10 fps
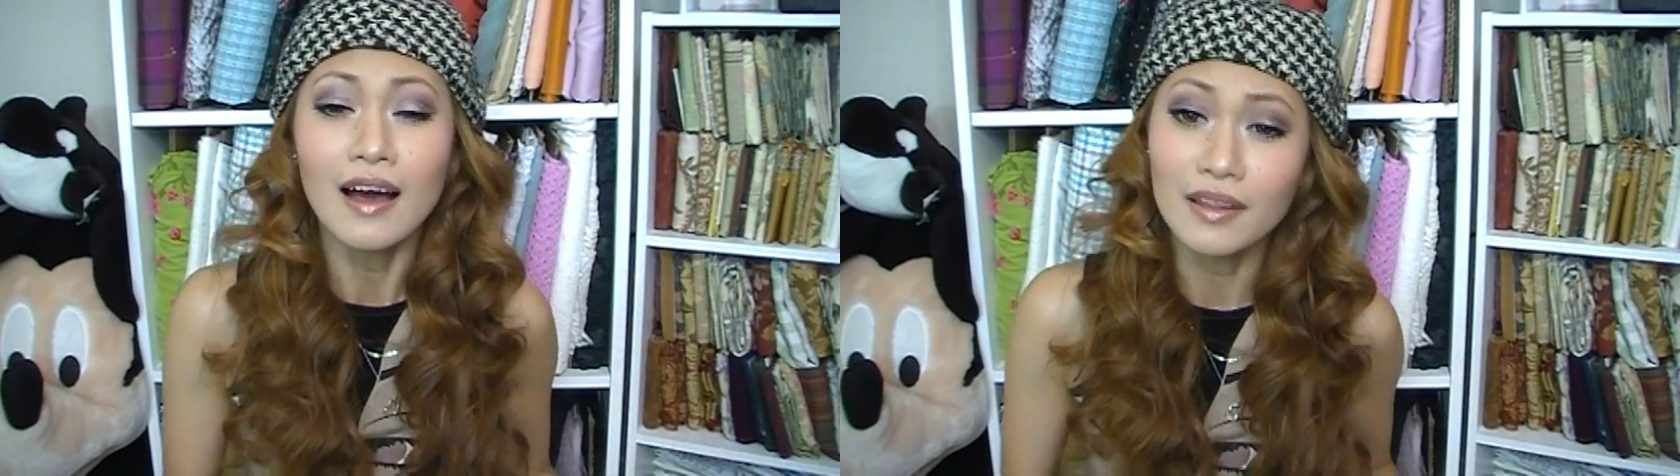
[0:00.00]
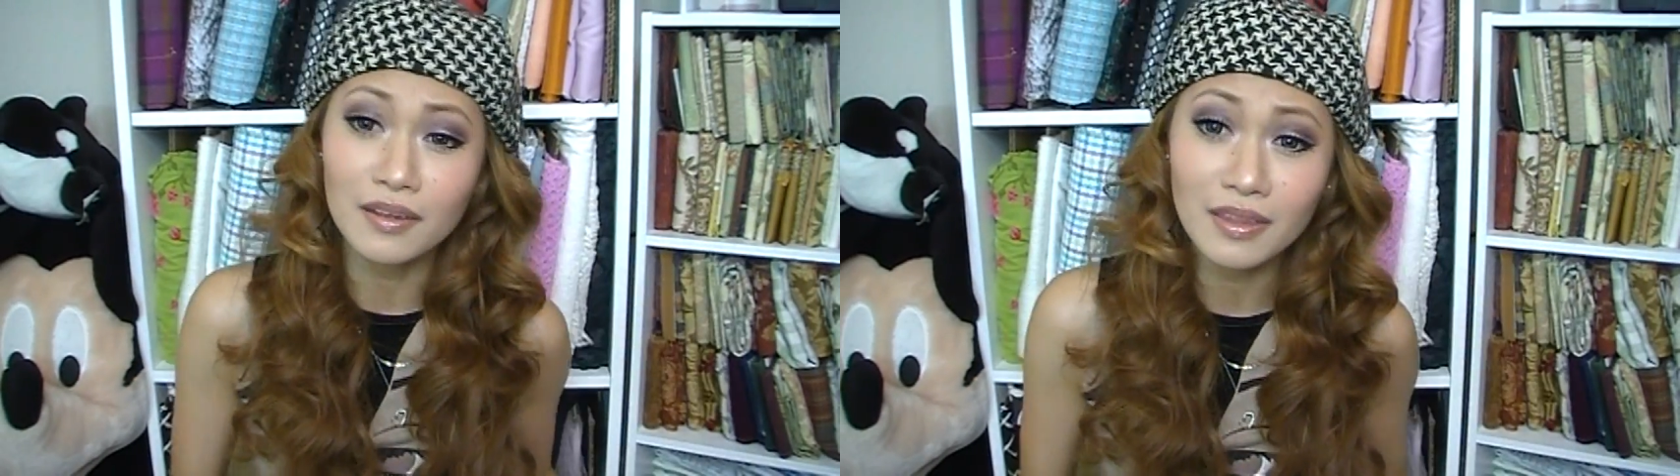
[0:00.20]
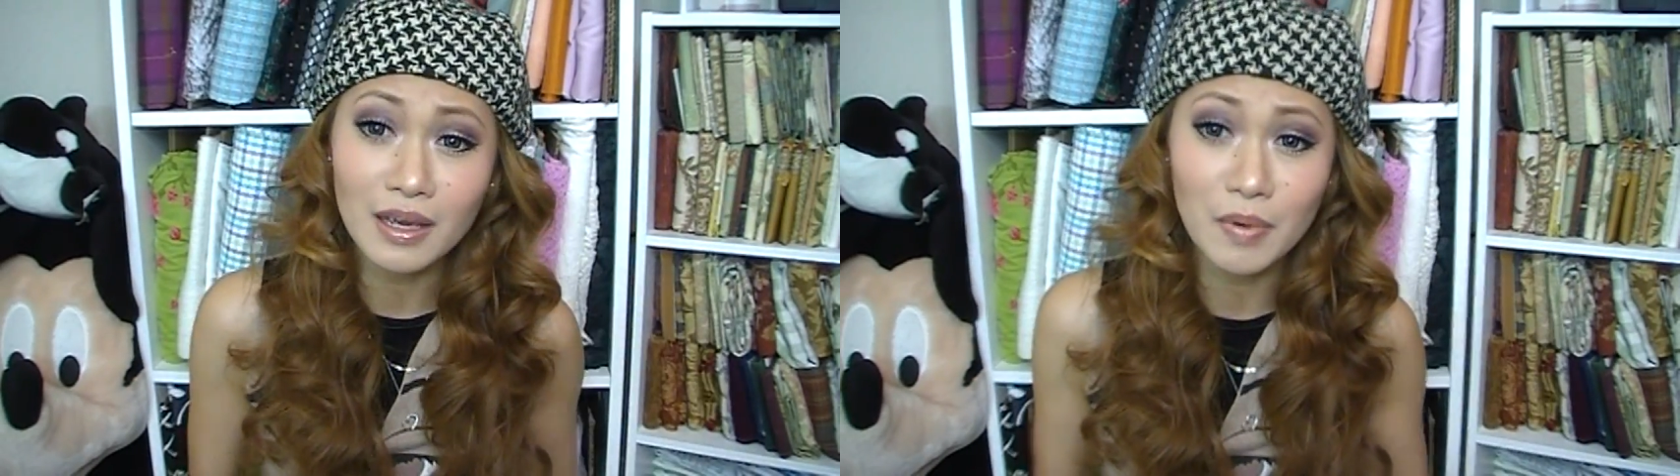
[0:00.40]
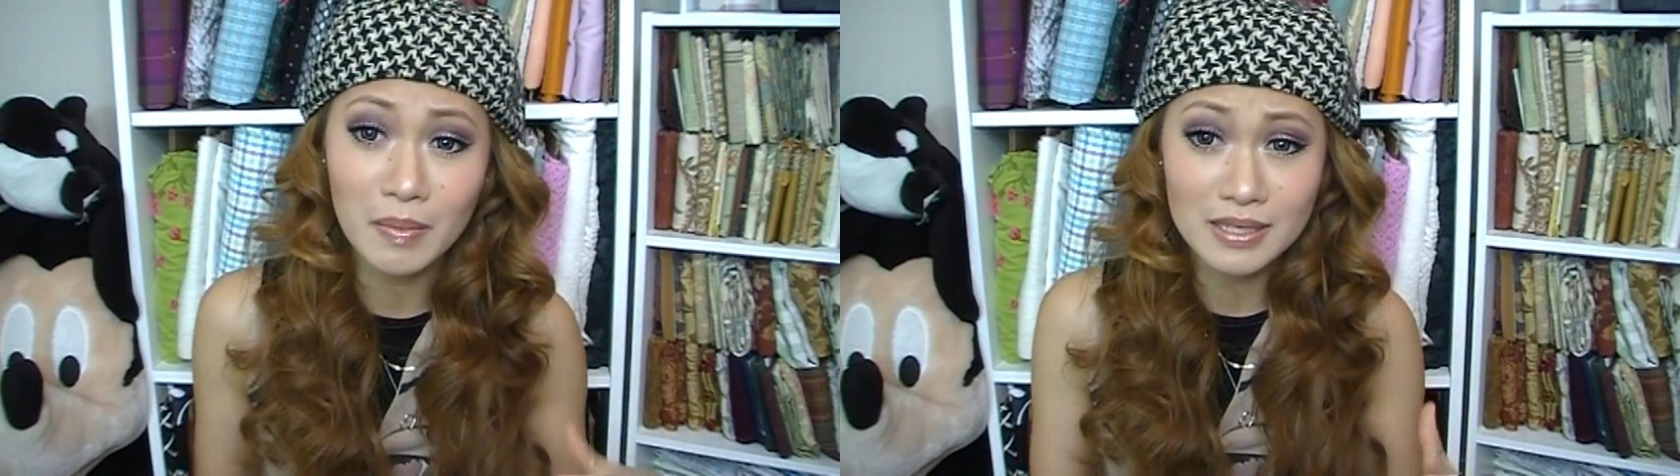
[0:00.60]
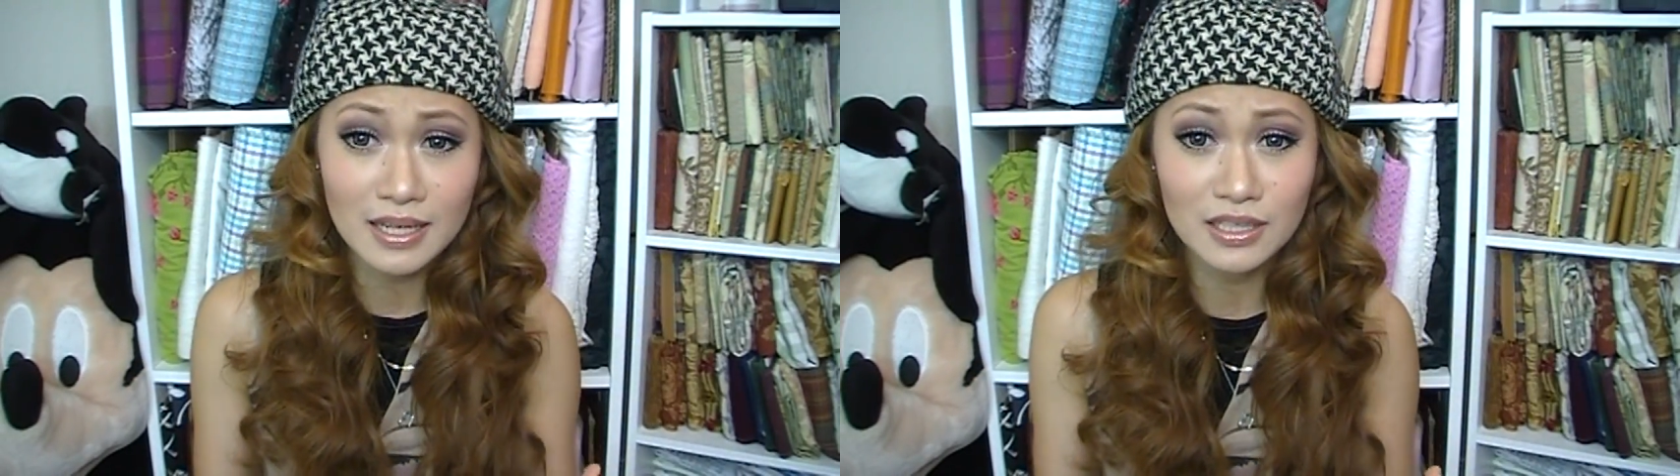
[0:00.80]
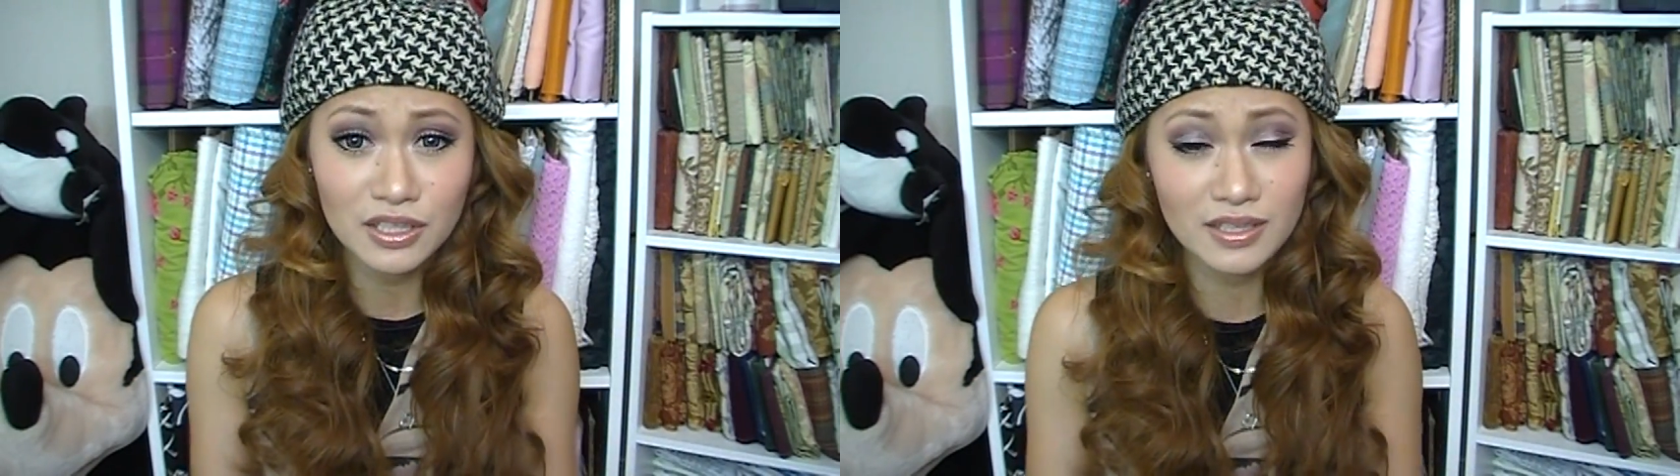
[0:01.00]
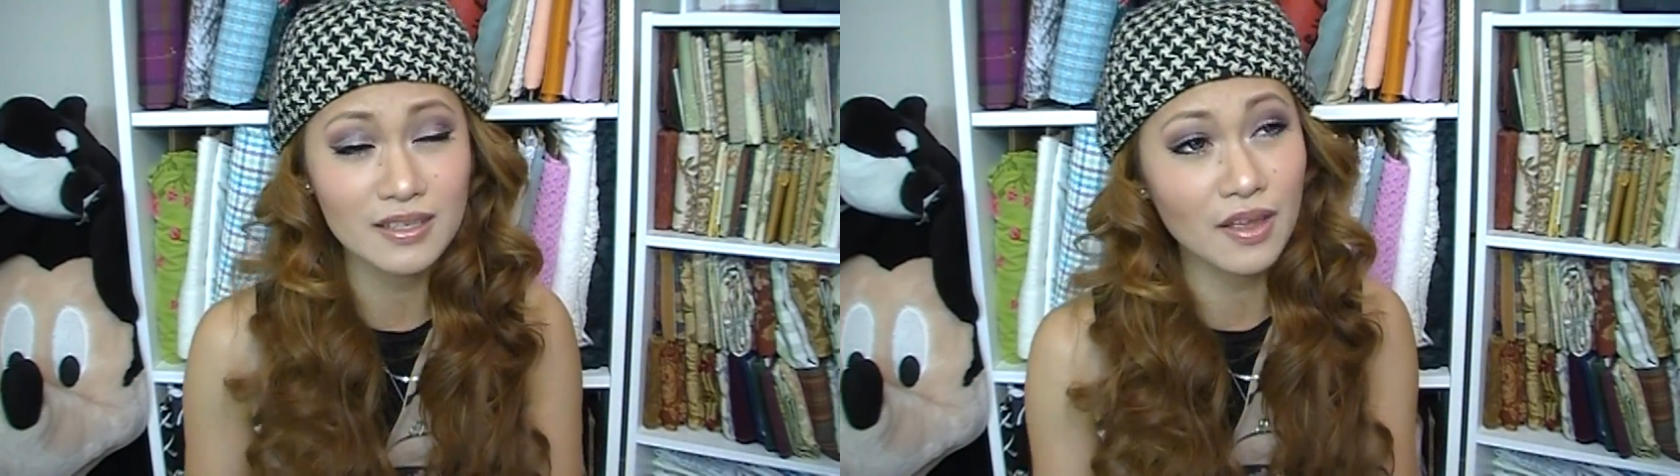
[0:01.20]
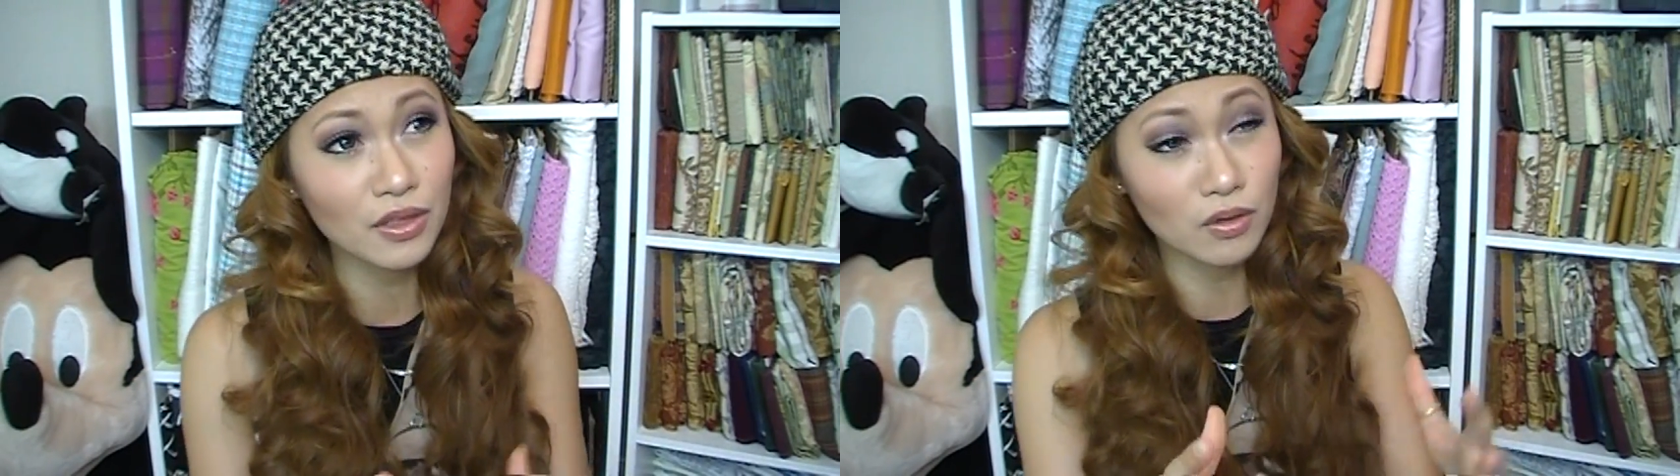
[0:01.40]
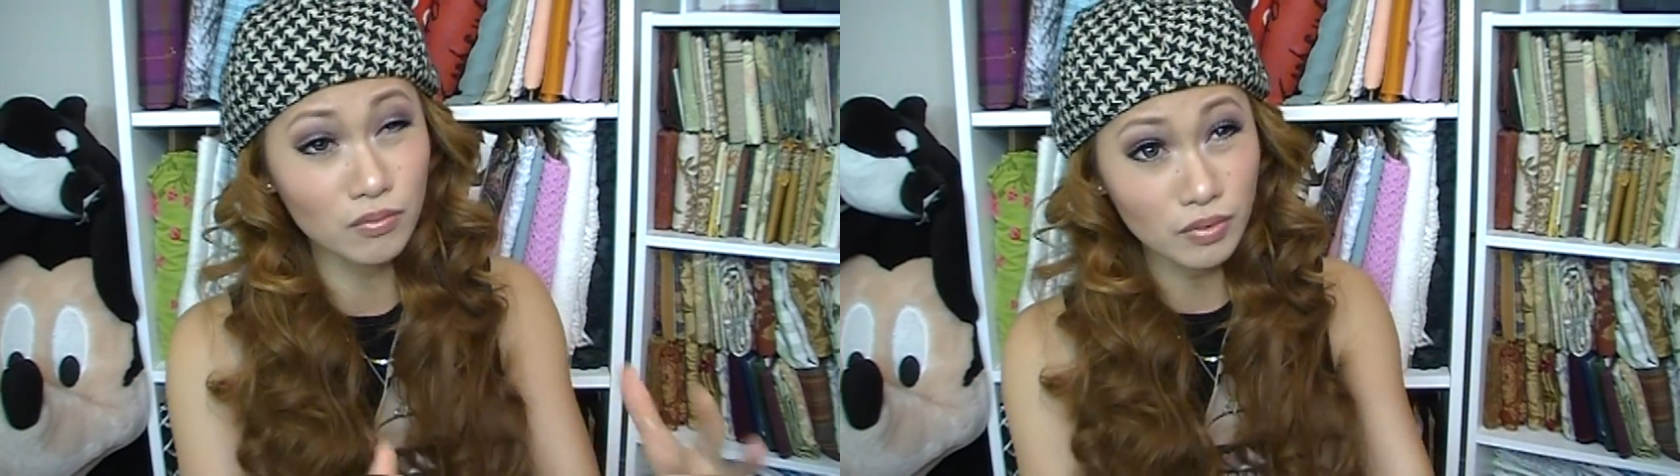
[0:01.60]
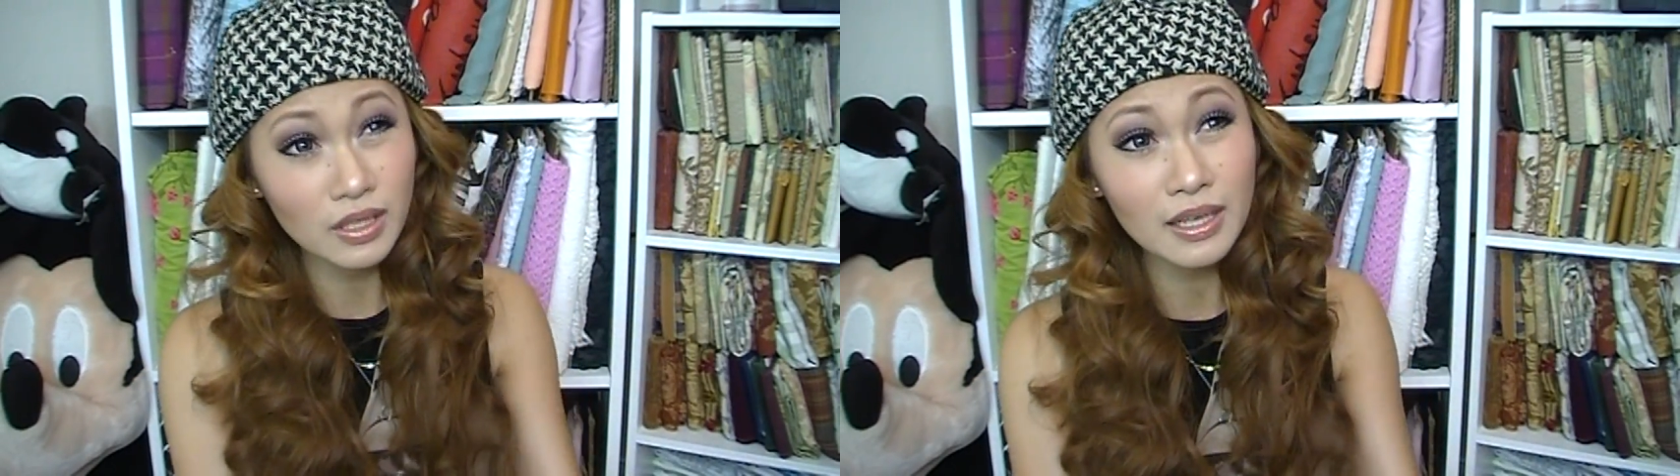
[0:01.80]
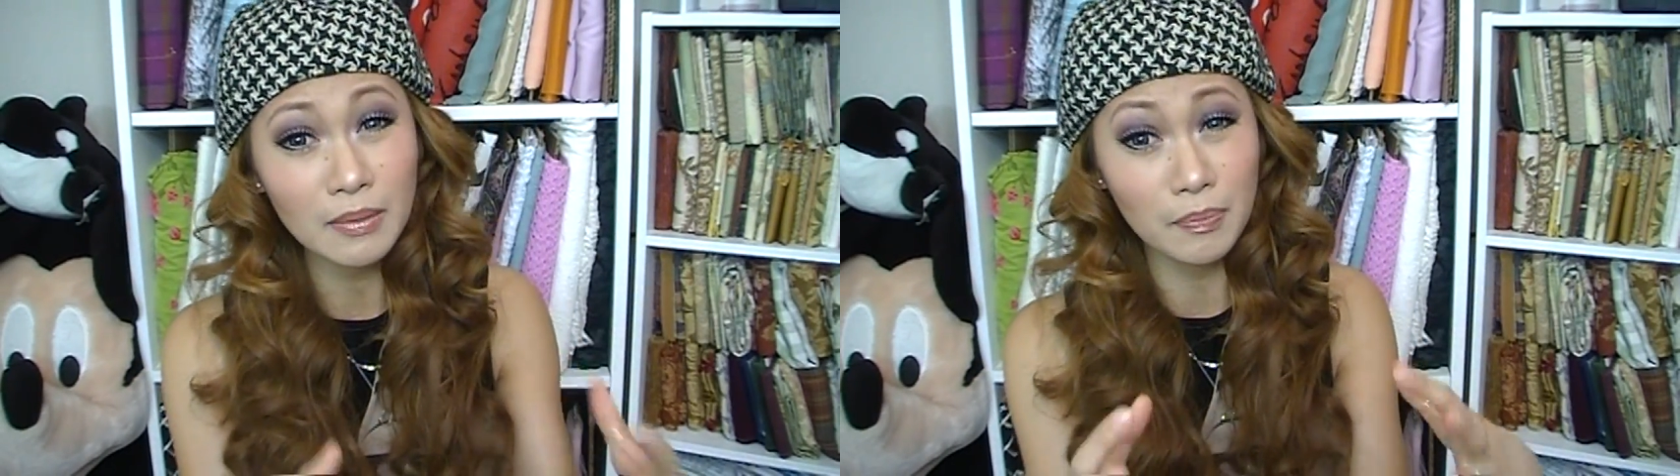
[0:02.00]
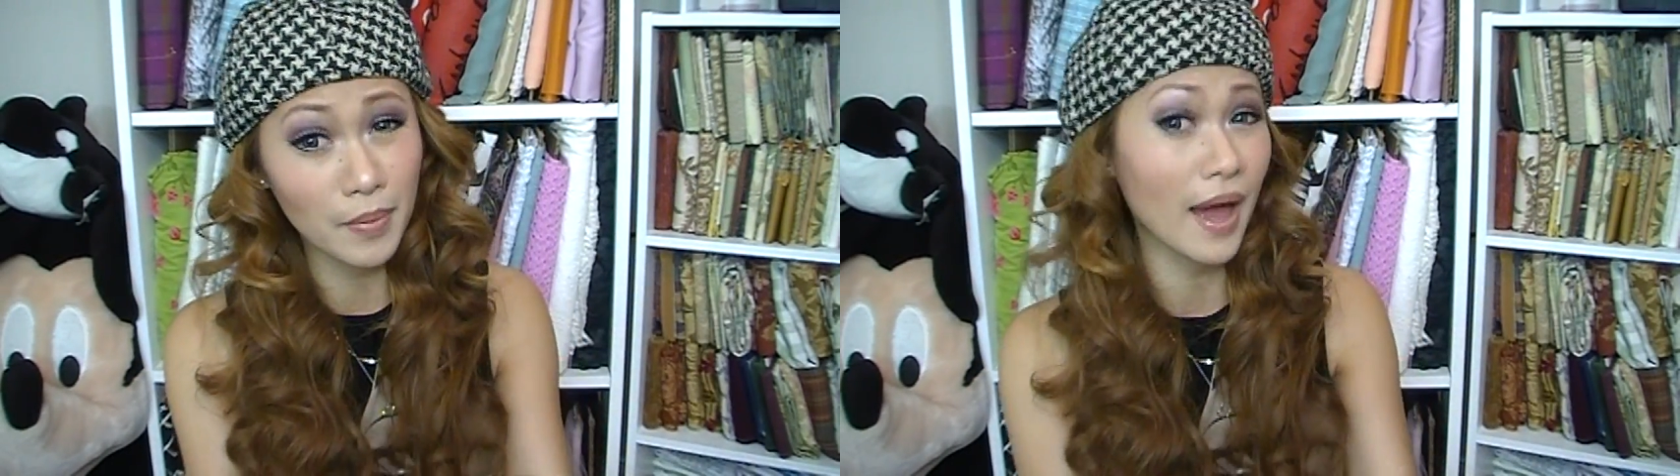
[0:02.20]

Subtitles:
Another thing about my sketches is that they're really